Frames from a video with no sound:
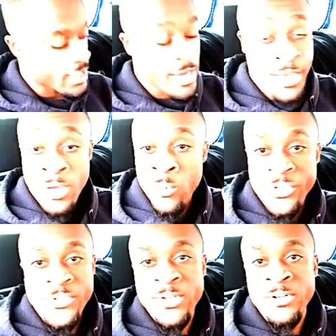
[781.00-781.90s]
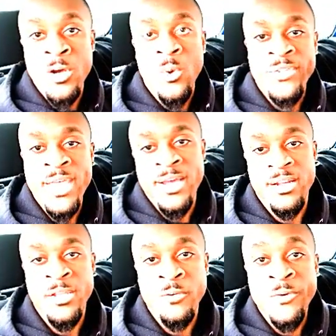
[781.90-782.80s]
and we're just going to go with that.
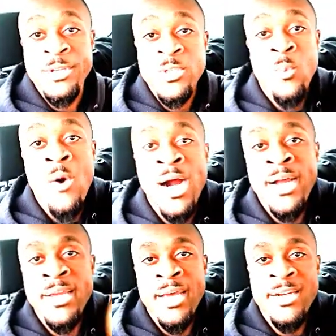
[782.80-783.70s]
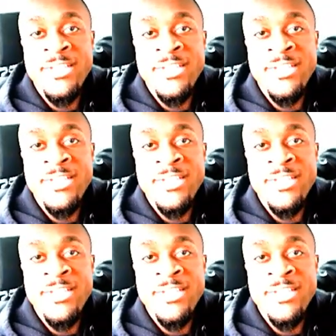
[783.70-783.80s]
And the reason why I